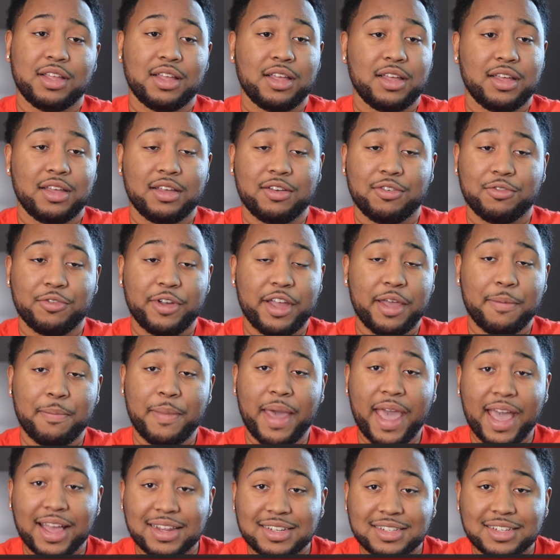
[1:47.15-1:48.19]

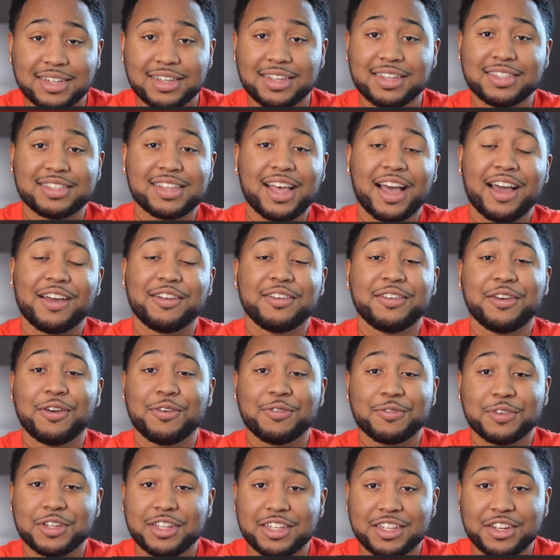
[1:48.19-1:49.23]
reimaginings. I
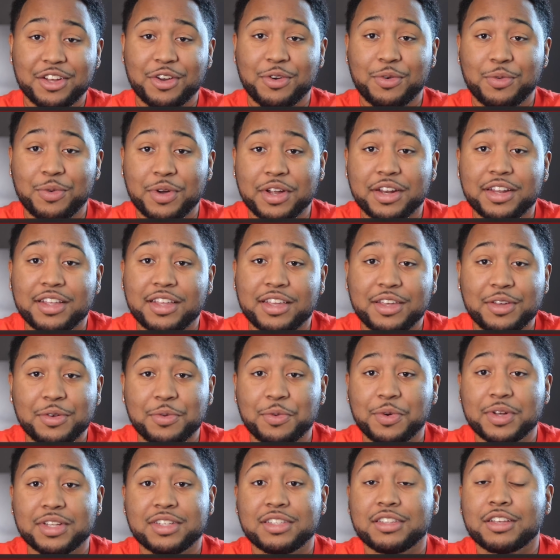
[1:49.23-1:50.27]
don't really know what he
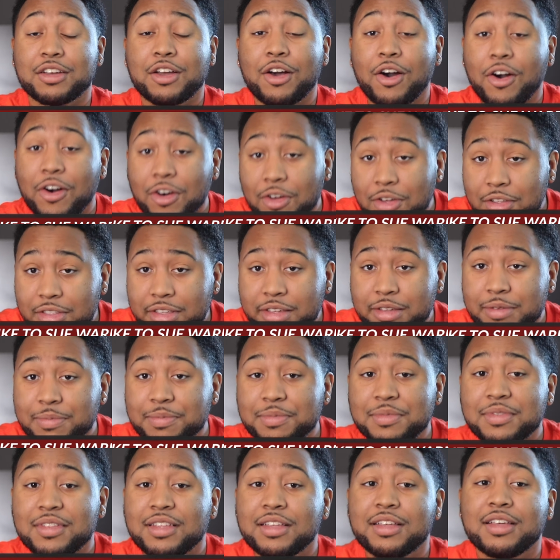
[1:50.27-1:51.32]
wants to call
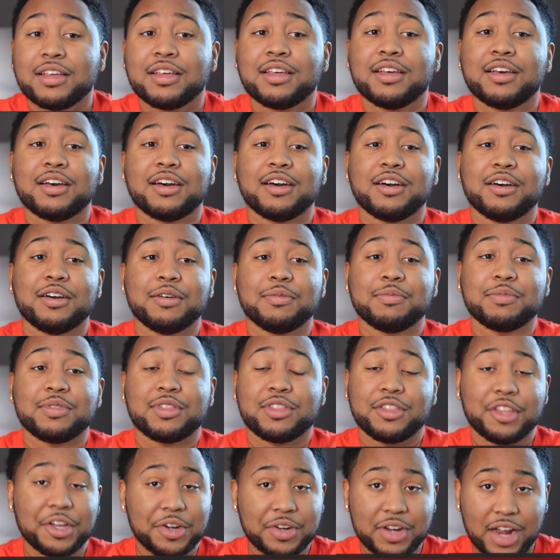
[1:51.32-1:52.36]
them.
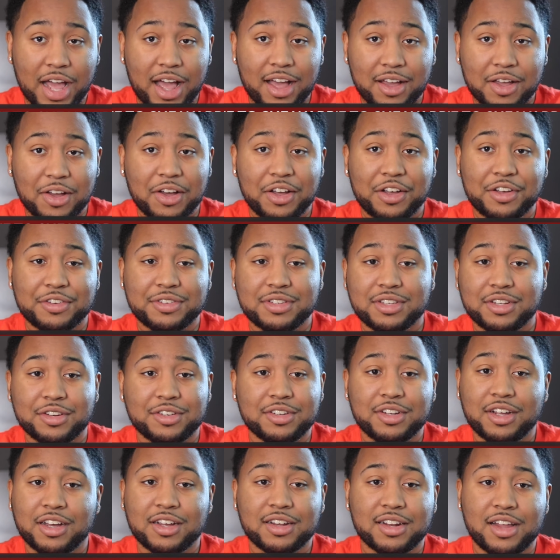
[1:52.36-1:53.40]
They're knockoffs, they're
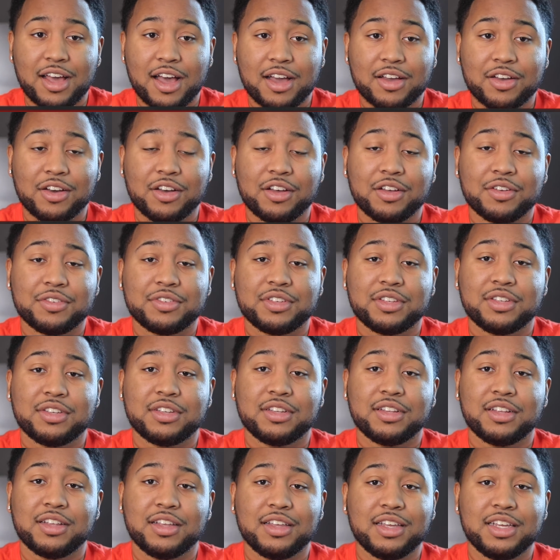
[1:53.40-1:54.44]
Dunk
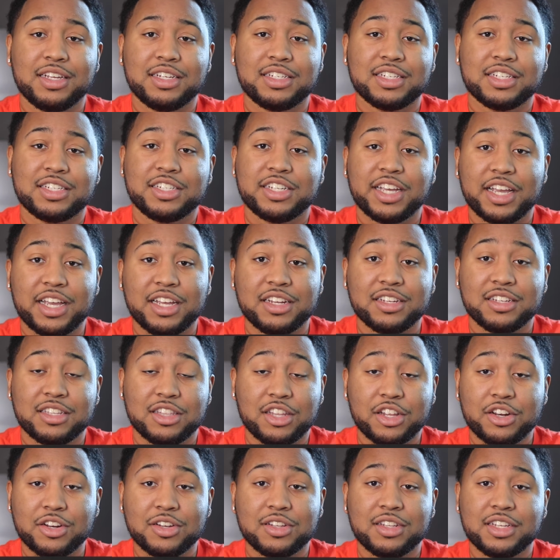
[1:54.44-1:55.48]
knockoffs. He just
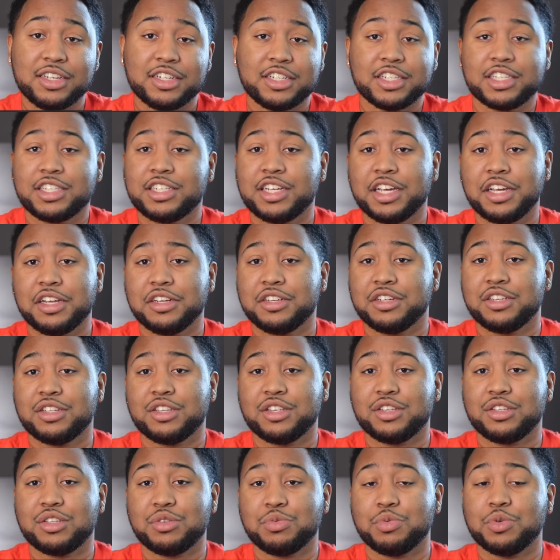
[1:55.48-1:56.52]
literally just changes
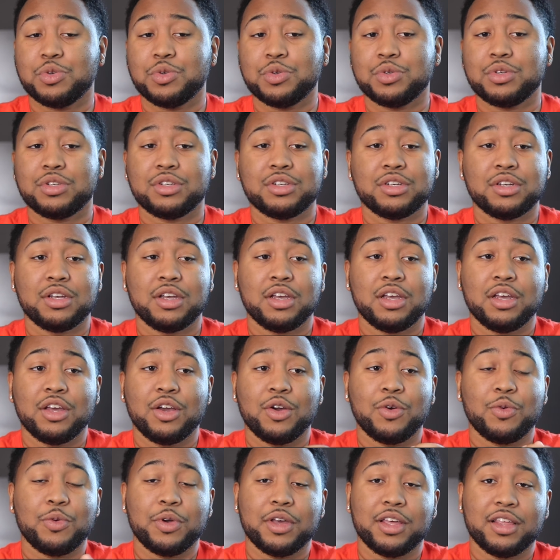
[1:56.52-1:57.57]
the swoosh
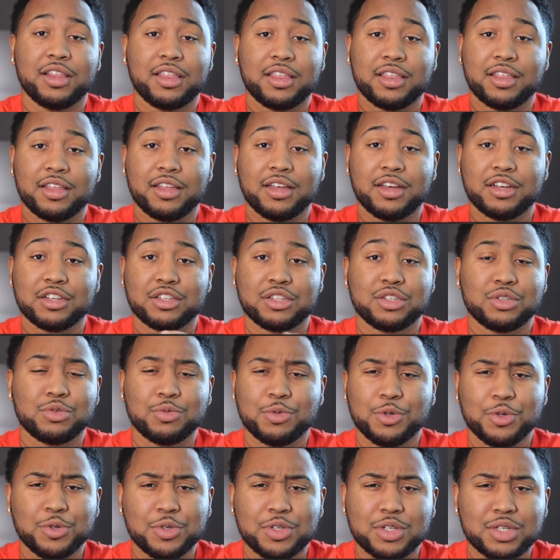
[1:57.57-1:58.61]
with a
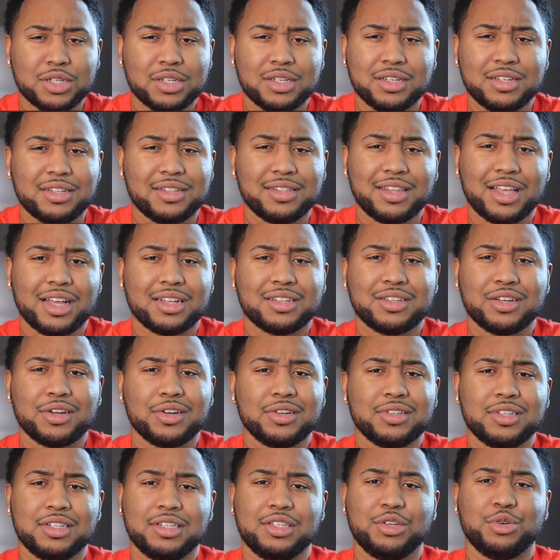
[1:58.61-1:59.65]
swoosh that
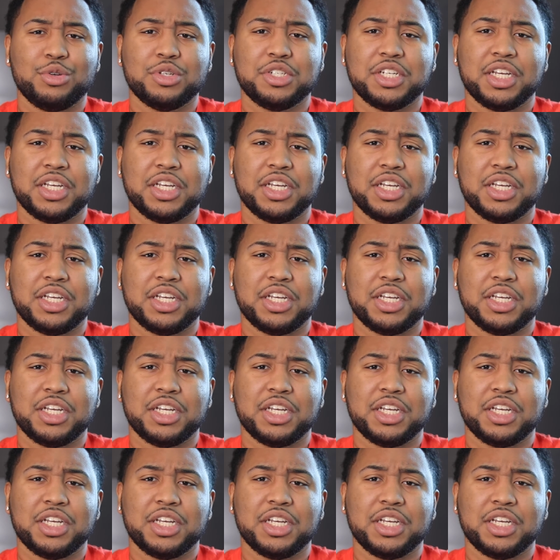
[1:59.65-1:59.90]
turns into a